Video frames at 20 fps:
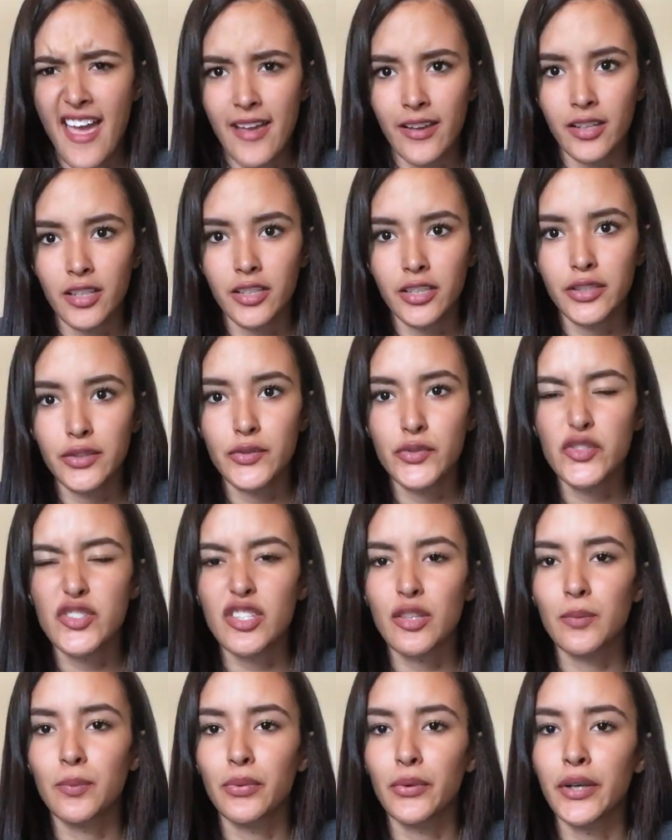anger you
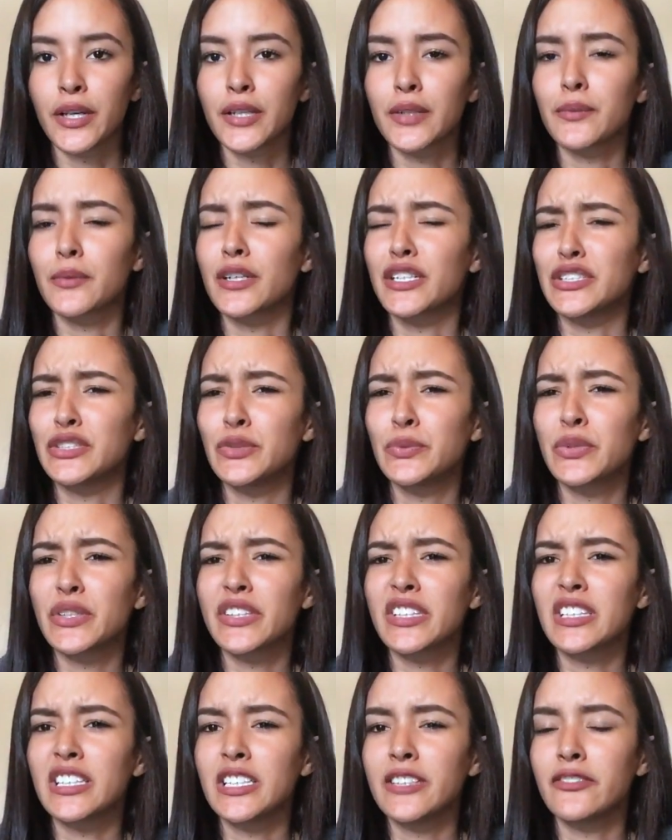to the point where you
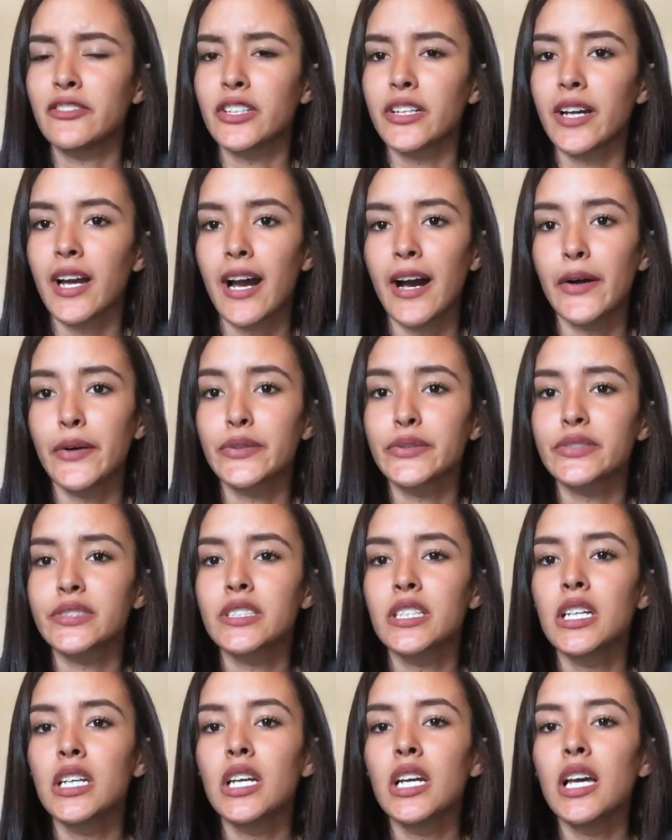would leave your house
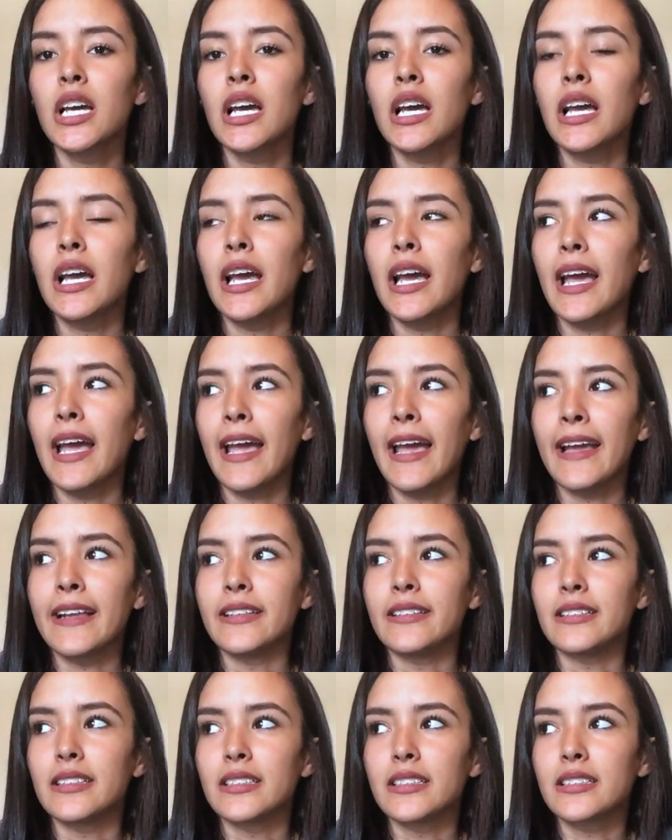
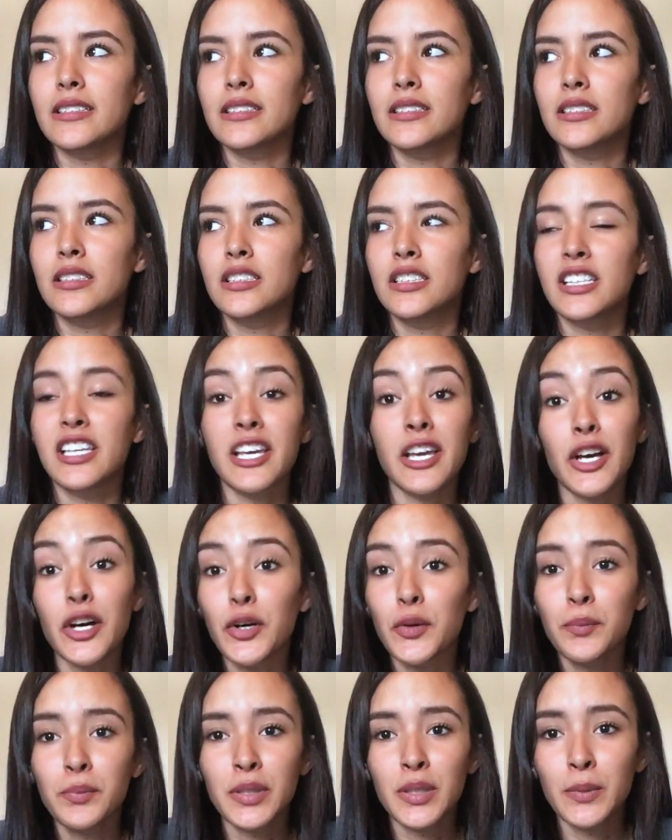and
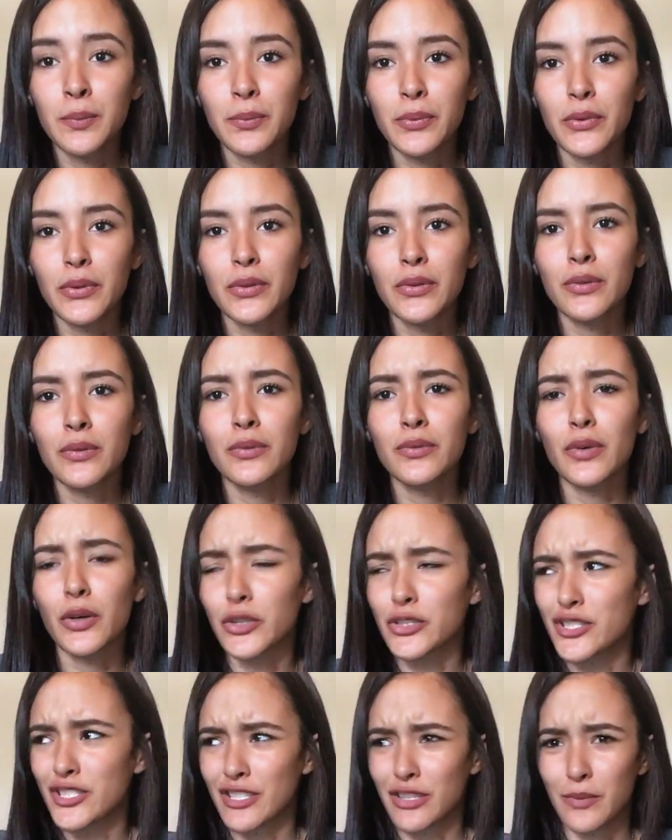kill people,
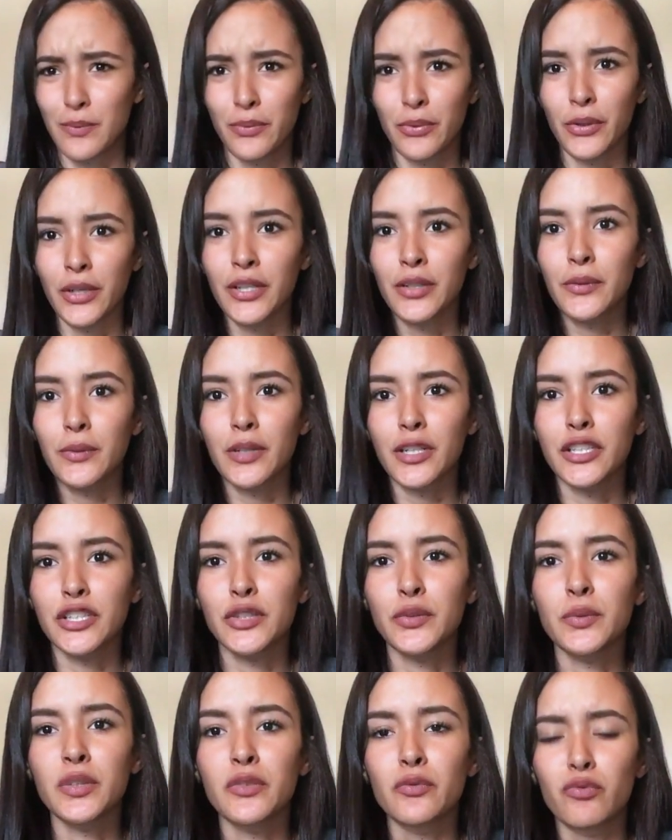or to the point where
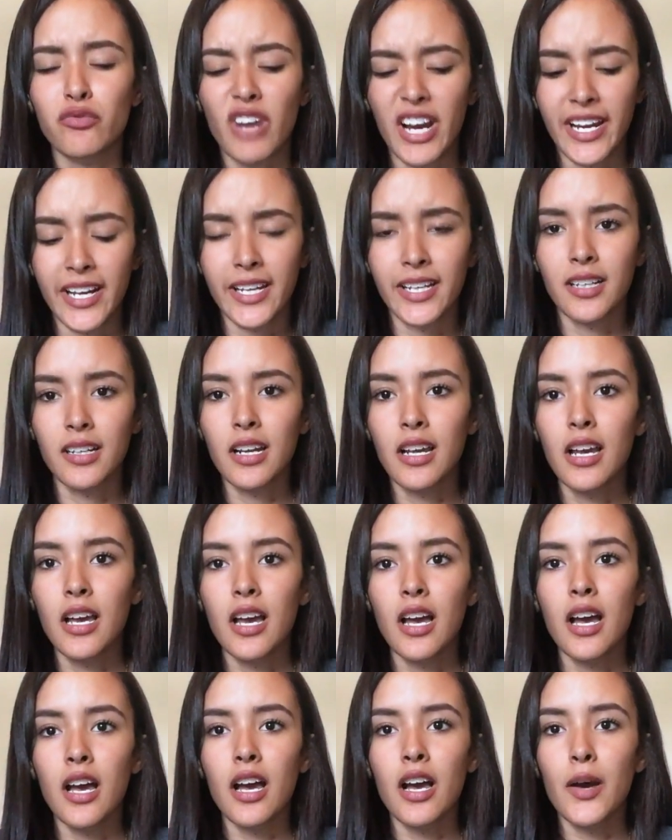you would write
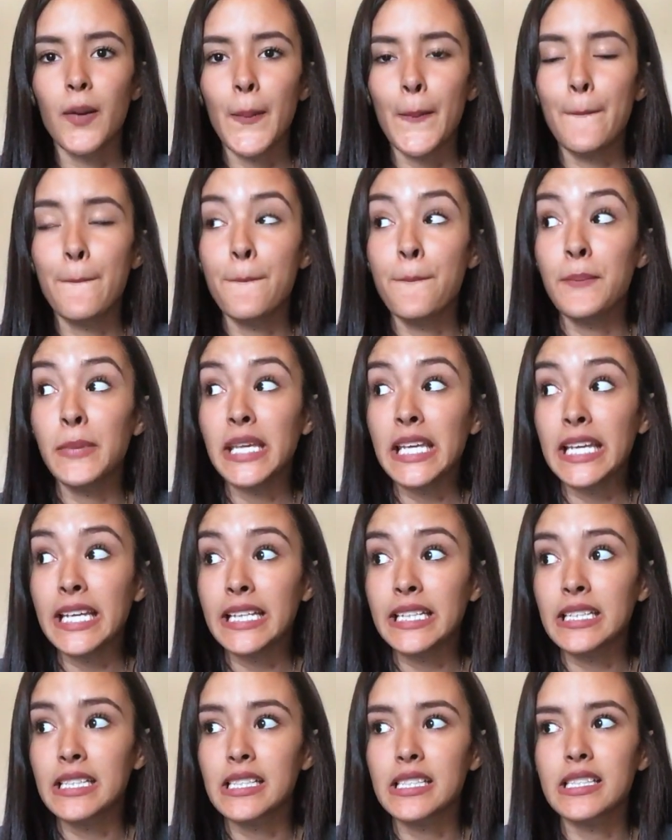
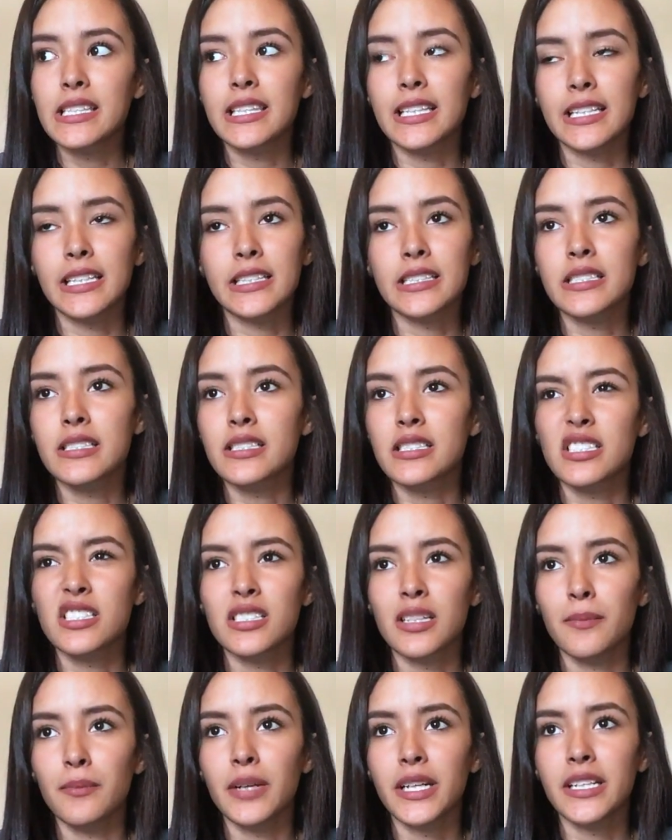mean things to
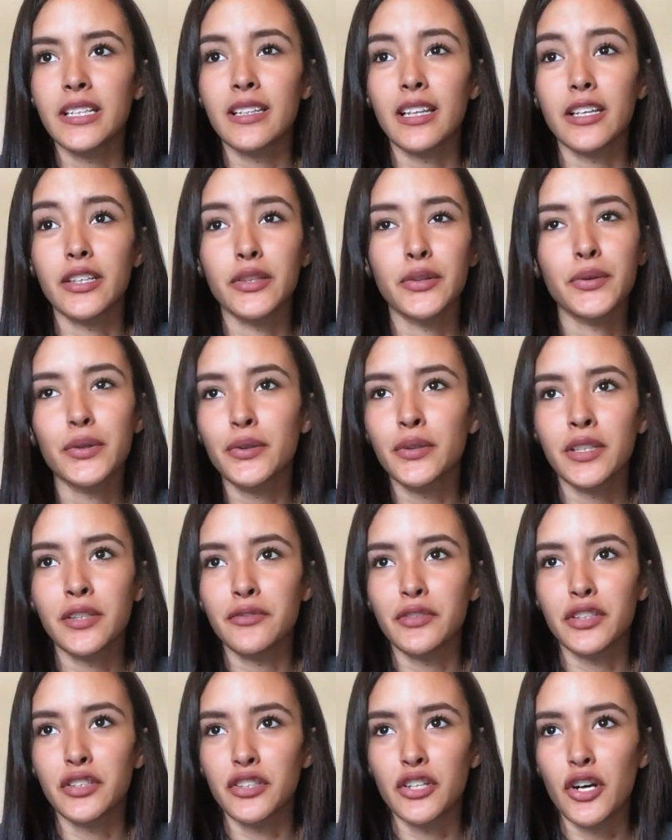somebody that you don't
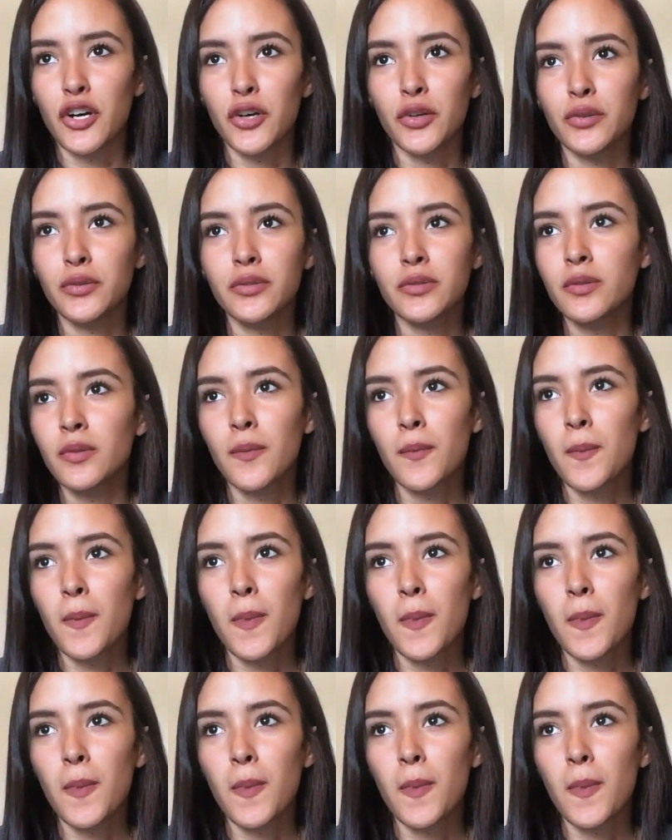even know,